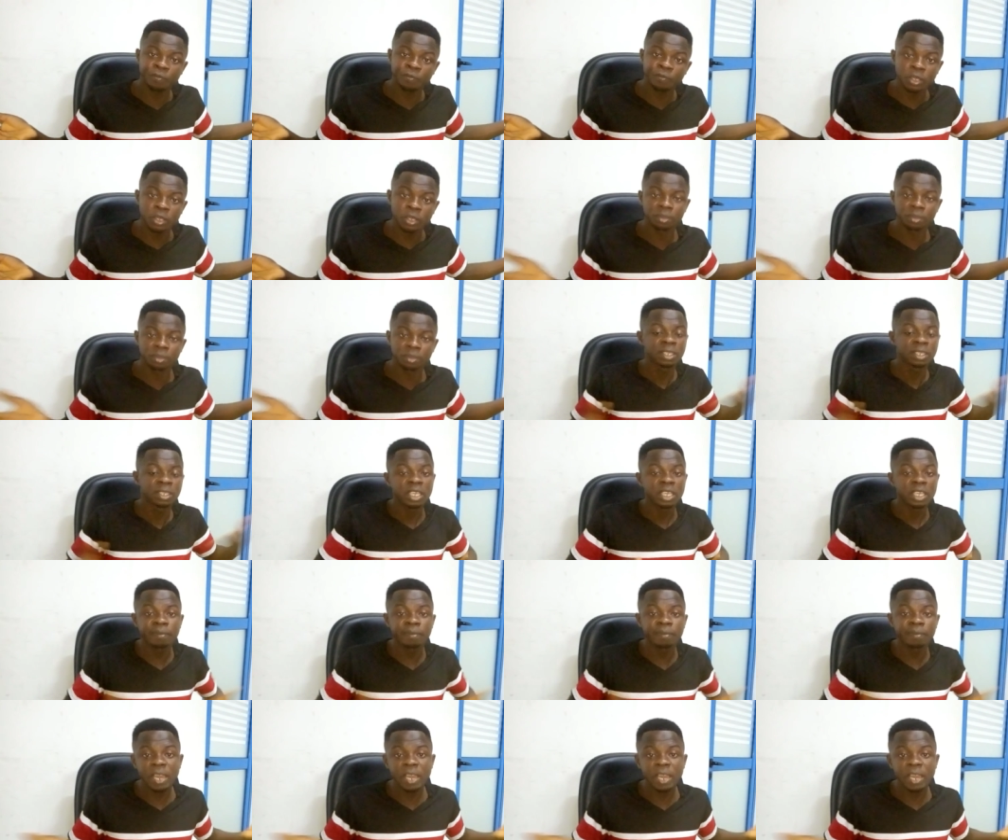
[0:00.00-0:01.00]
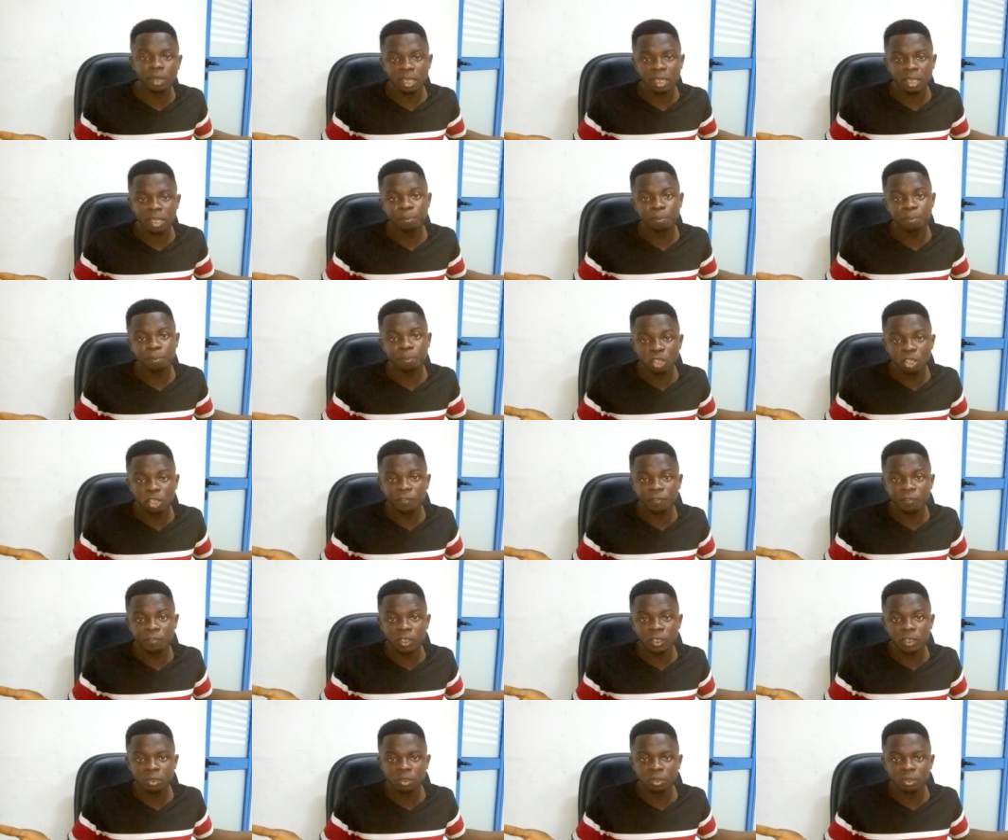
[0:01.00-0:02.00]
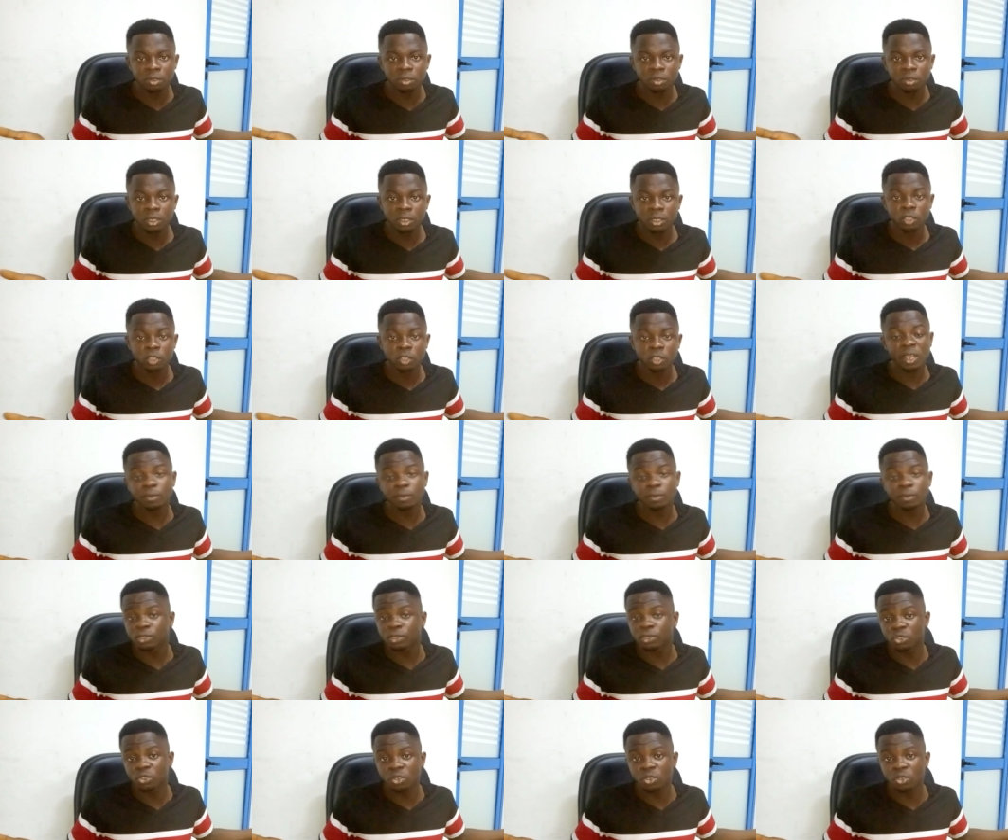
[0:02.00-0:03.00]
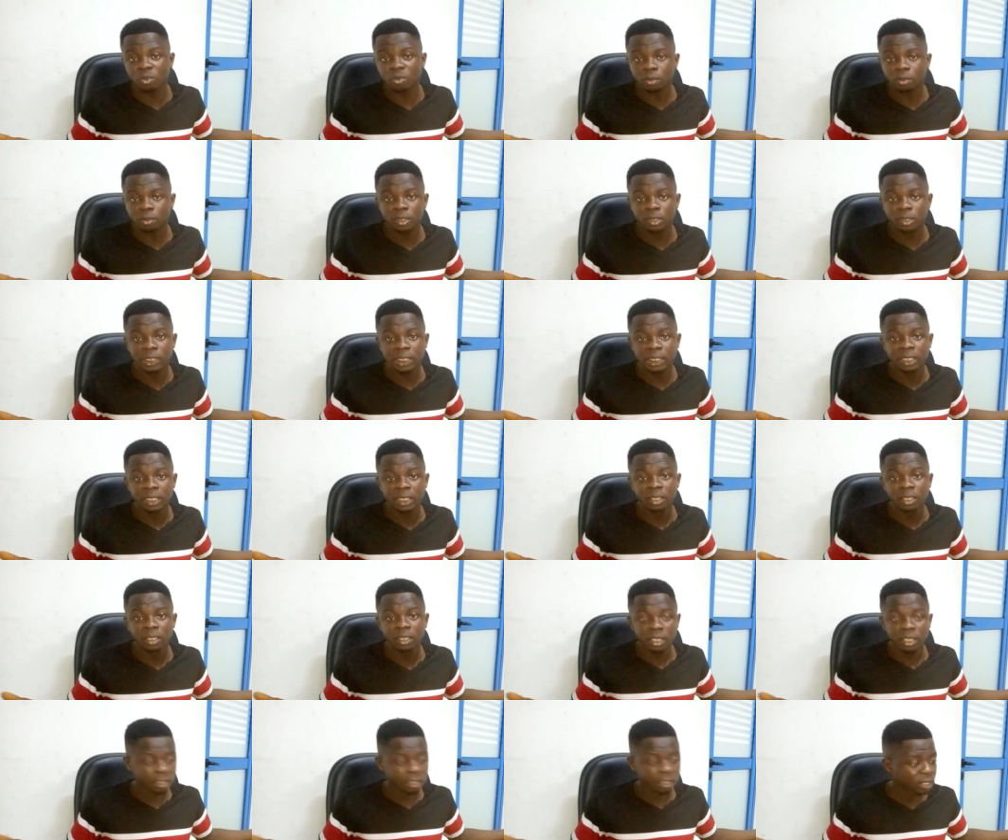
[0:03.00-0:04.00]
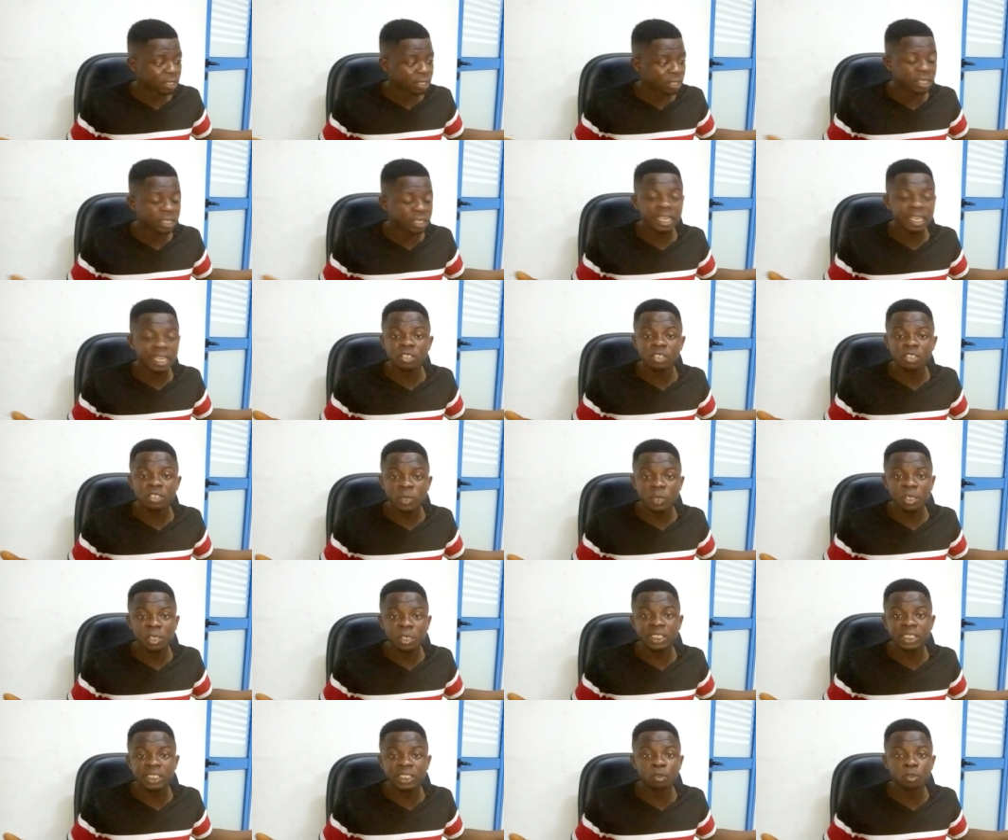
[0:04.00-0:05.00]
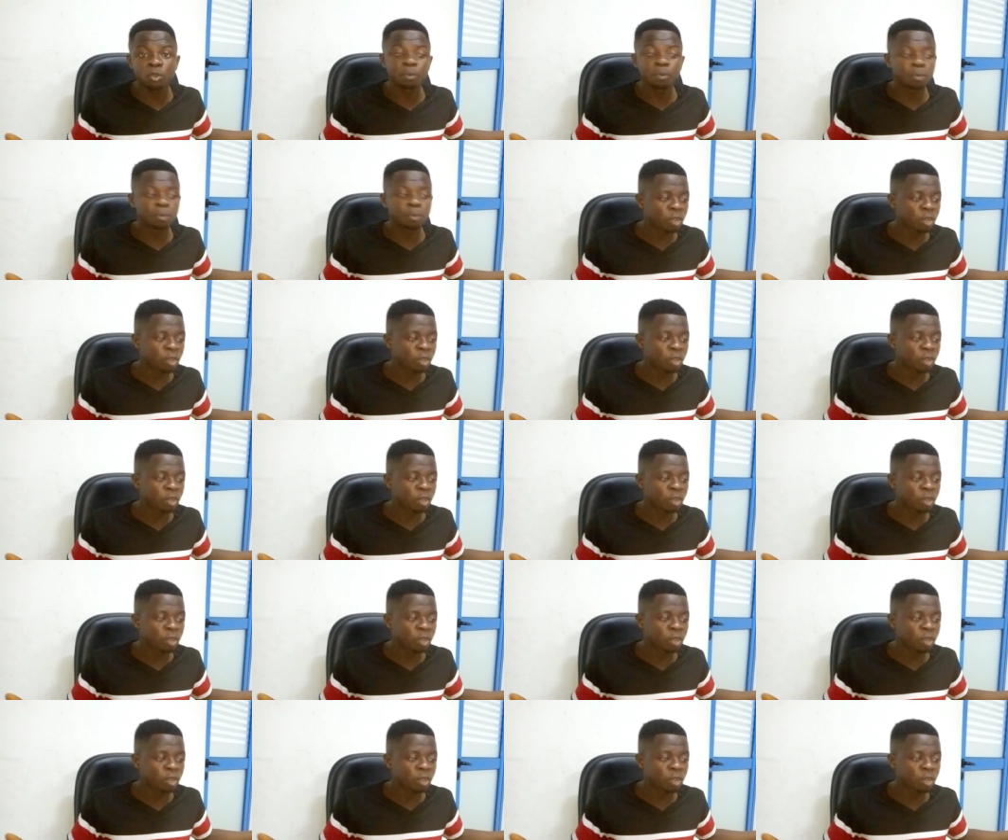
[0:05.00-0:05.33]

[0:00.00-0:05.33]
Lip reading: Forget it, Kra. Forget it. Forget it. If the algorithm doesn't pick your video, forget it.